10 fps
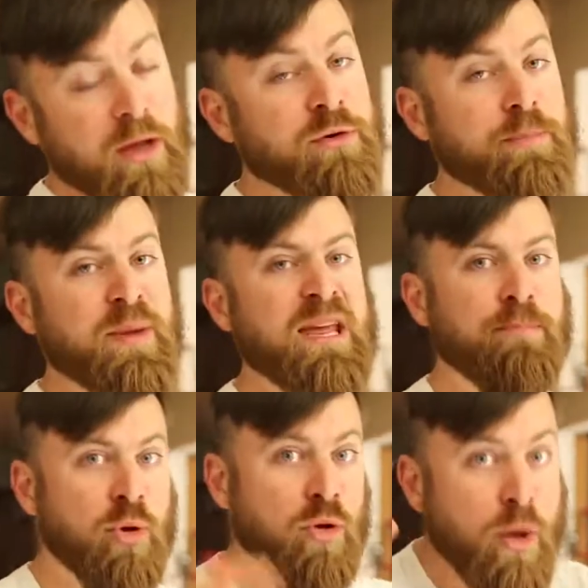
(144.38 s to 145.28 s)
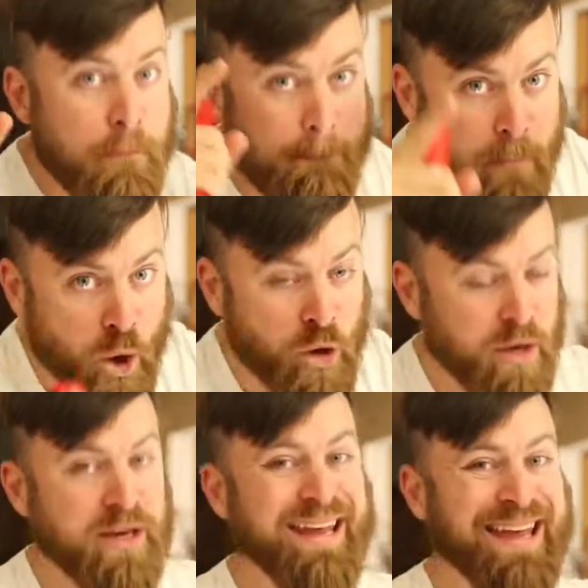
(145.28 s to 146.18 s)
other people
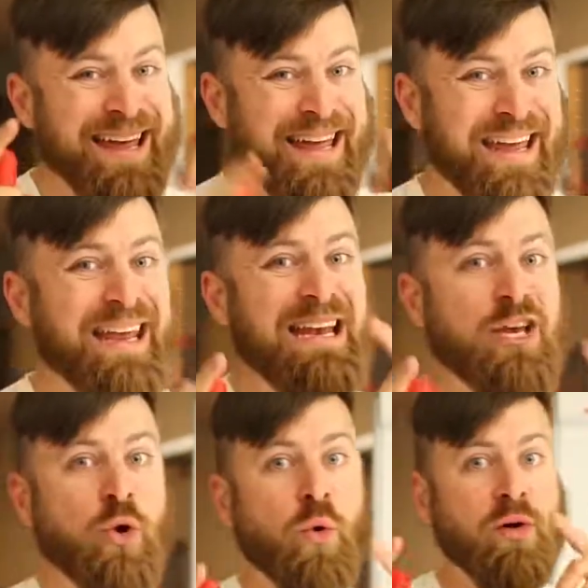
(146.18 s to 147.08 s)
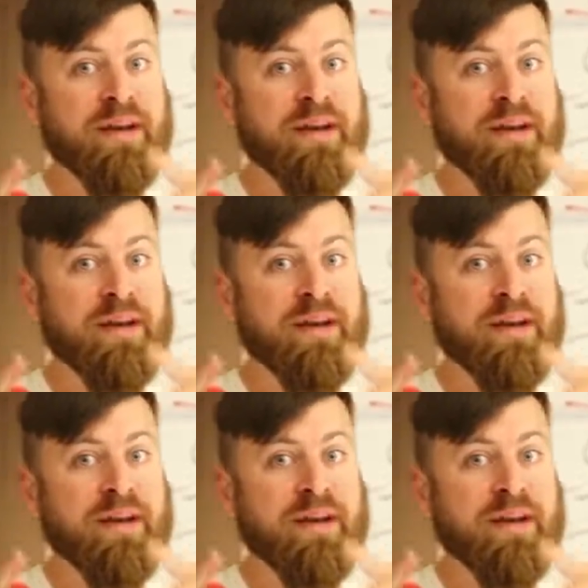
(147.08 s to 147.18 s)
marketing in your